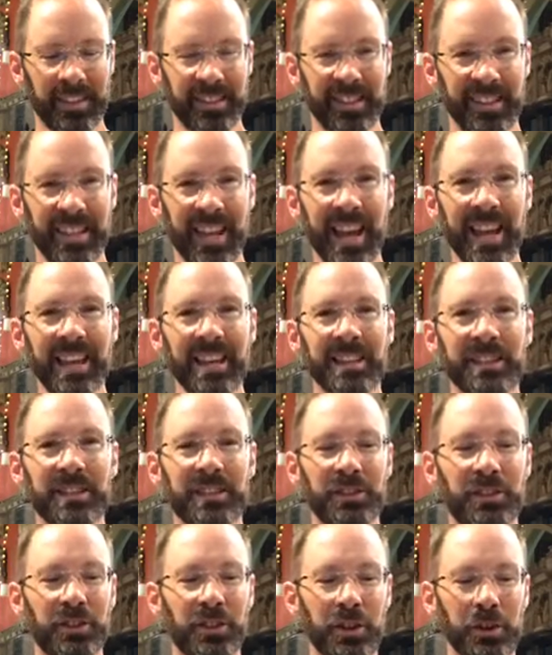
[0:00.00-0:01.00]
Today
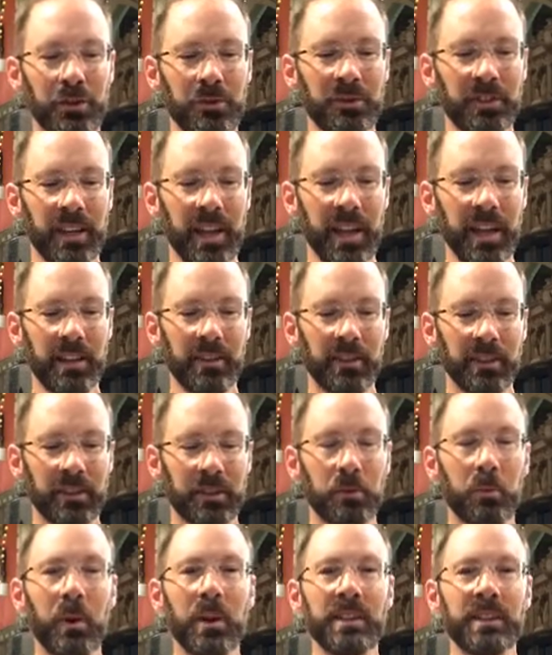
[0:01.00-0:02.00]
is Tuesday, the
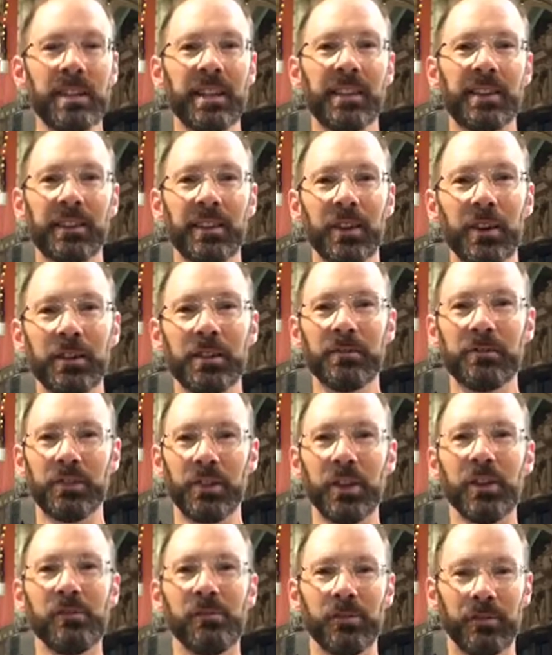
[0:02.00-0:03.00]
23rd of
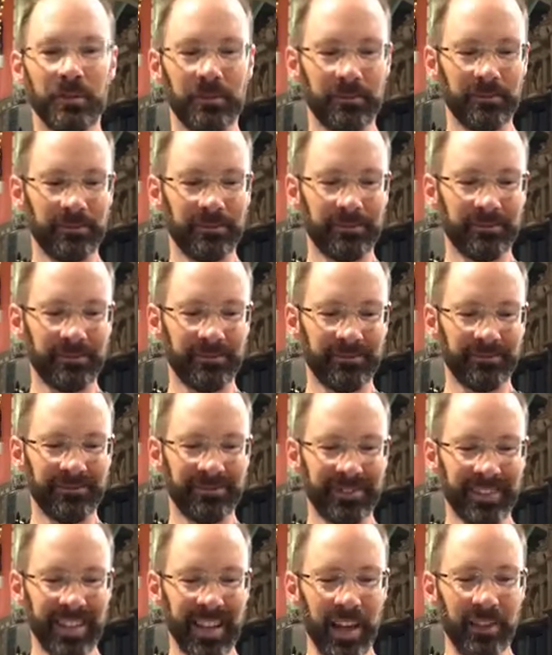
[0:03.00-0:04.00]
June.
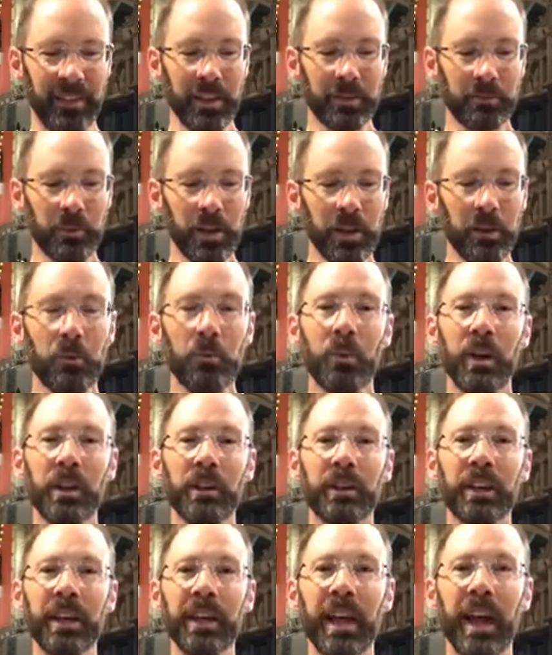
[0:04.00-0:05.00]
And this week, we're
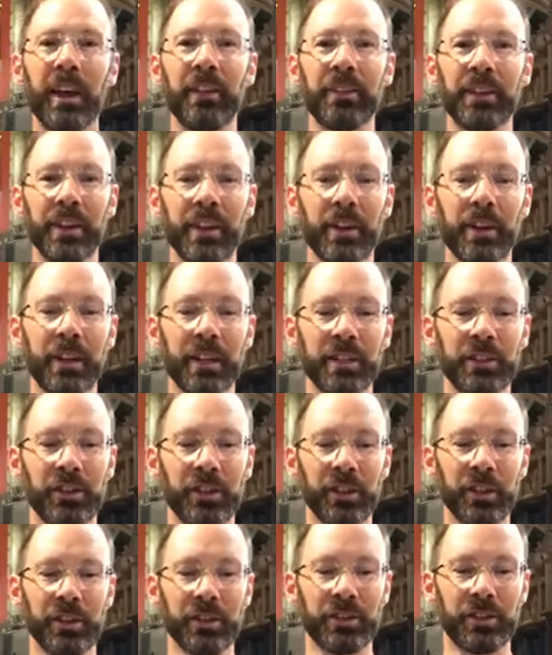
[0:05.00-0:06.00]
looking at the early
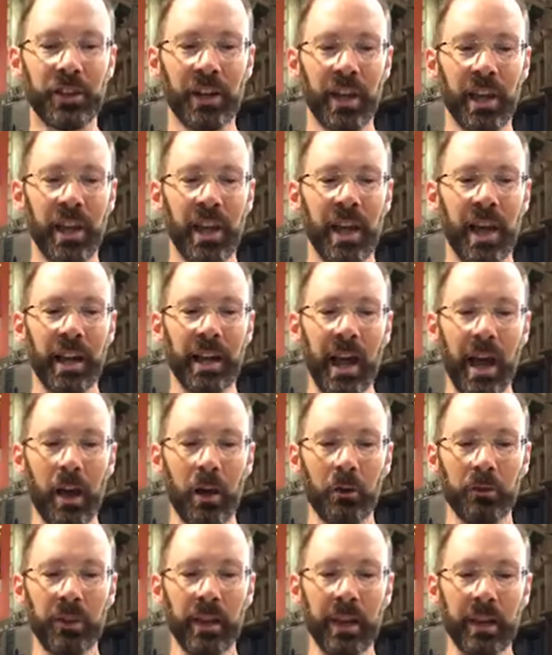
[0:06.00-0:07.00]
church and
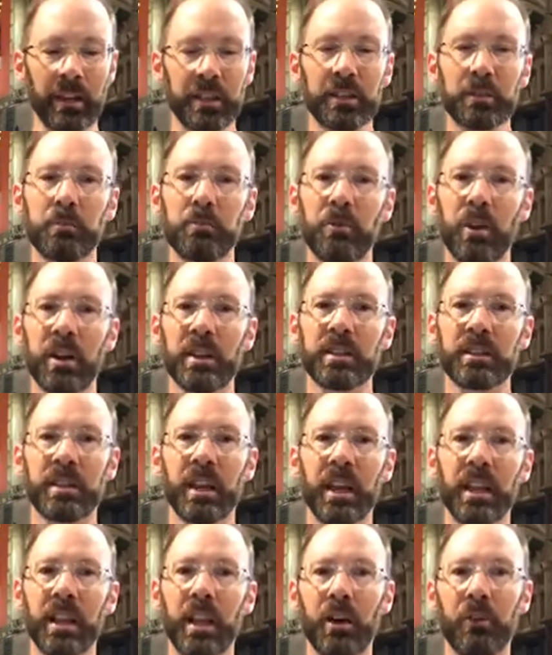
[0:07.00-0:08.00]
how they expressed
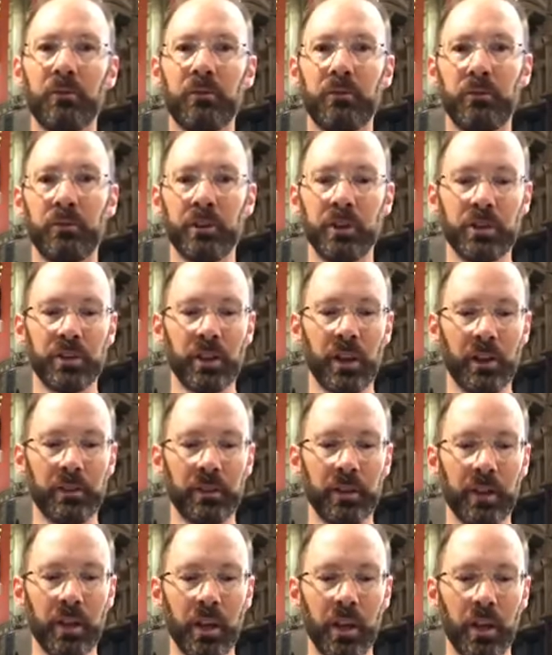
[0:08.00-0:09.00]
their love for each
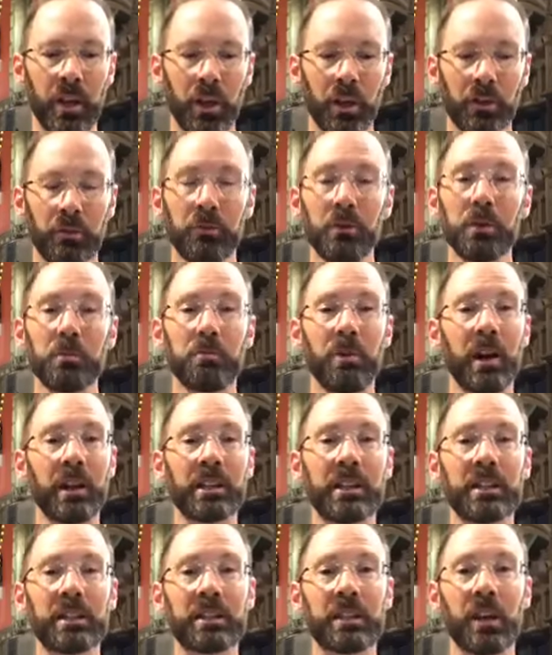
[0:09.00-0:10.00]
other through the
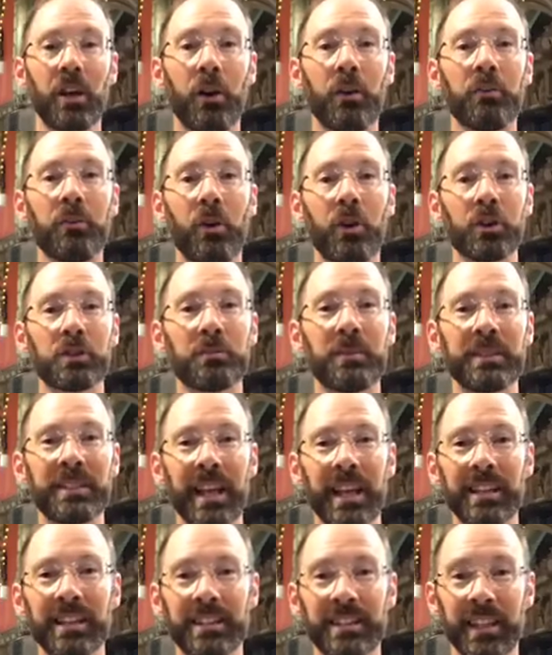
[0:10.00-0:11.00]
practice of
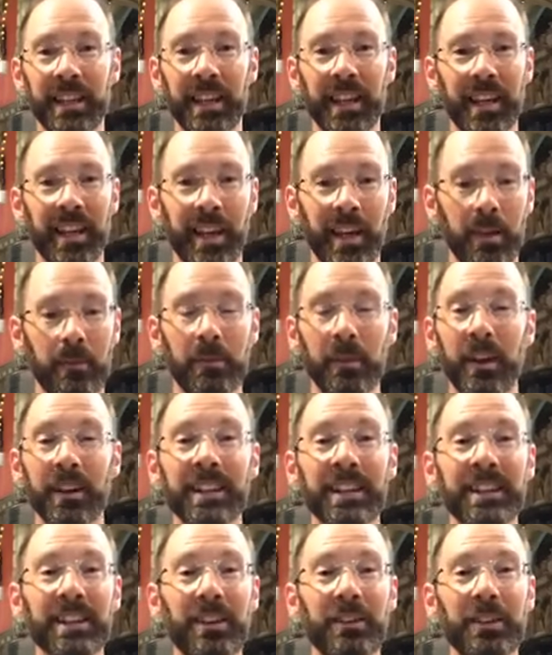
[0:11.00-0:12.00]
hospitality. I
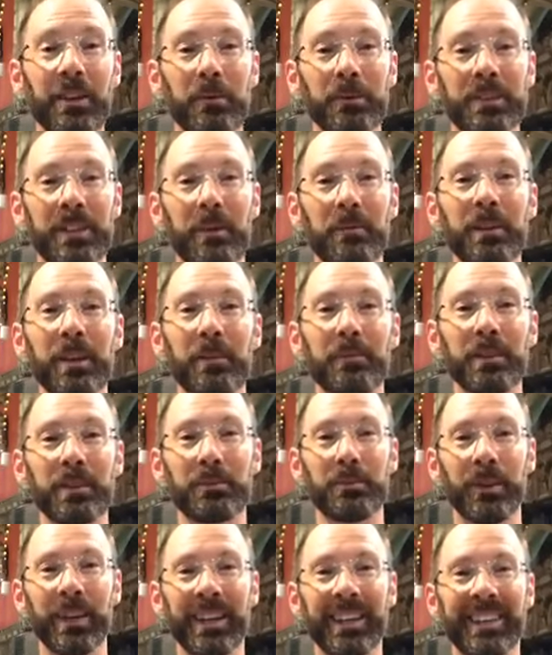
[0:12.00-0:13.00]
didn't know that was coming up
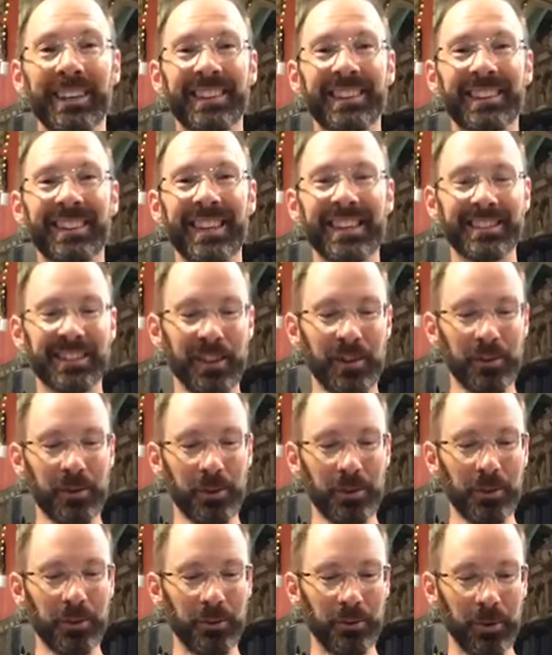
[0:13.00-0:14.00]
this week. That's so
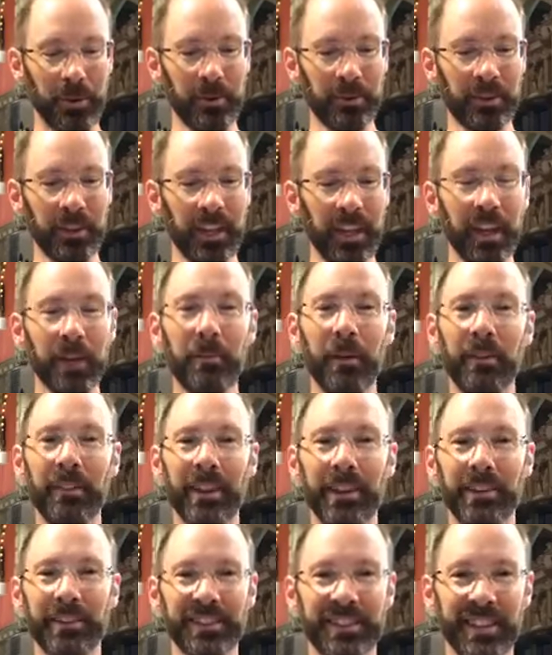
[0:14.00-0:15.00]
cool. We were thinking about
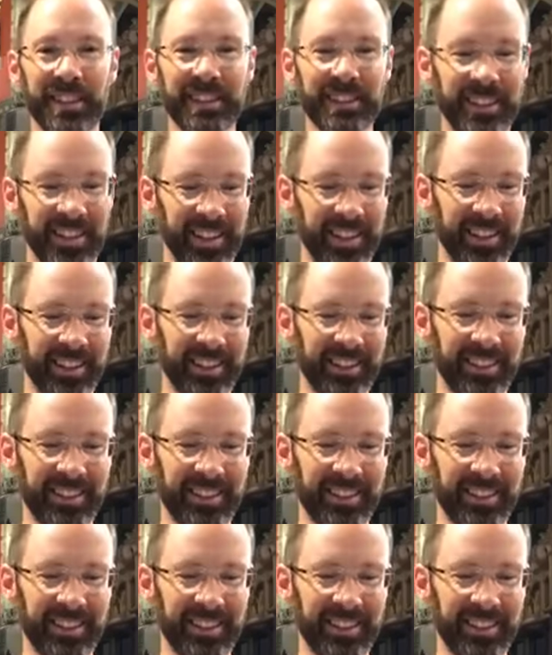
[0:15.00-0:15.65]
that on Sunday.